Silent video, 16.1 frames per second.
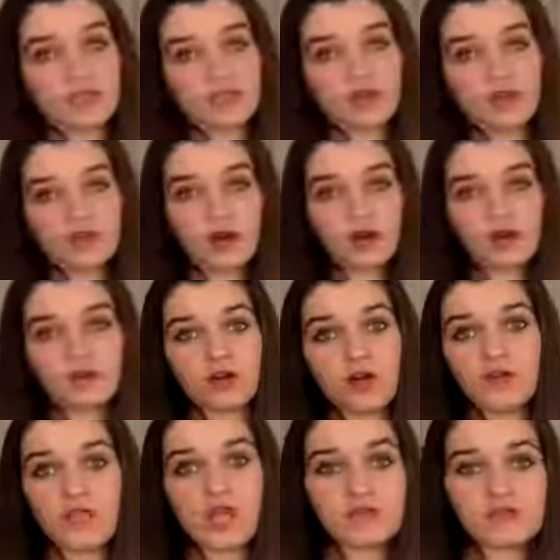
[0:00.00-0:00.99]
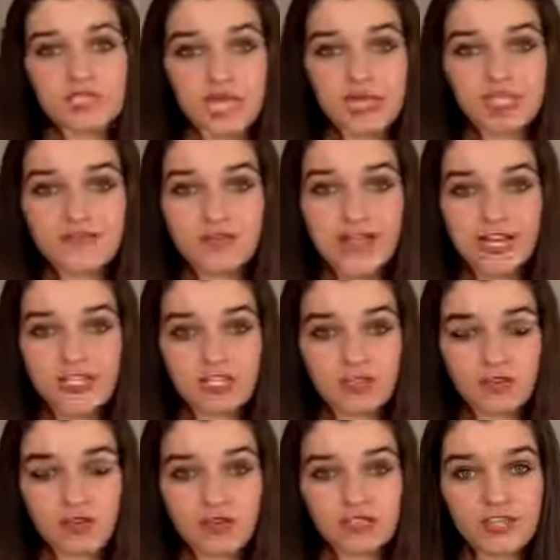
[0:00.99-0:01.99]
your overall life satisfaction
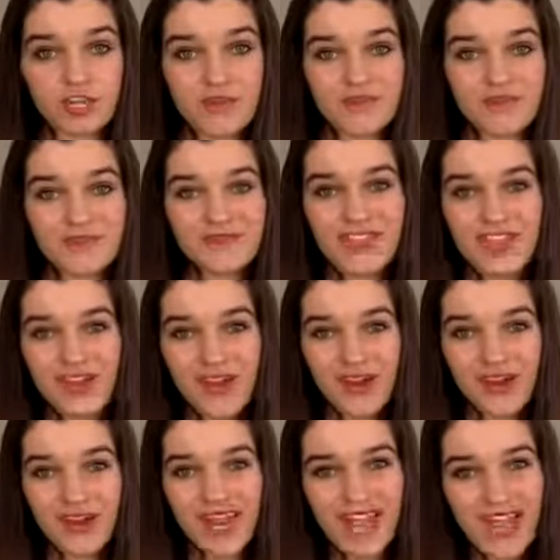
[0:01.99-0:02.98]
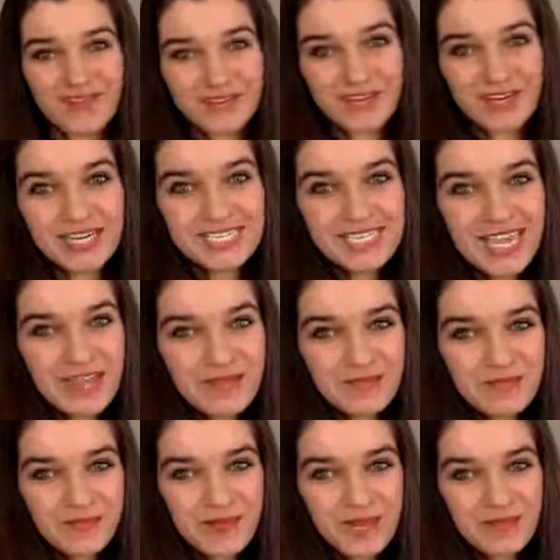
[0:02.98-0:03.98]
long term. All right, have a great day.
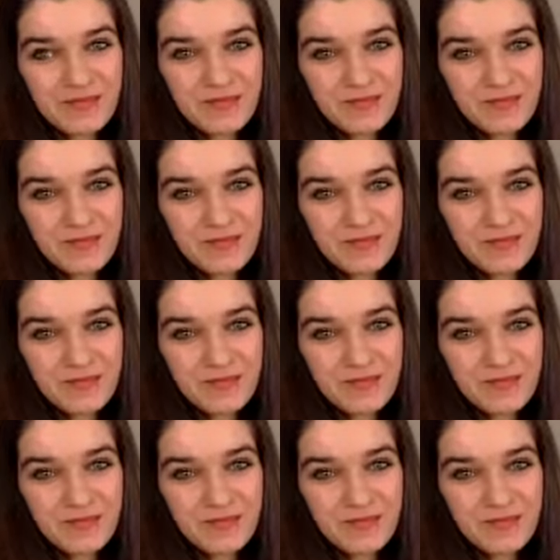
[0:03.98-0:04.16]
Bye-bye.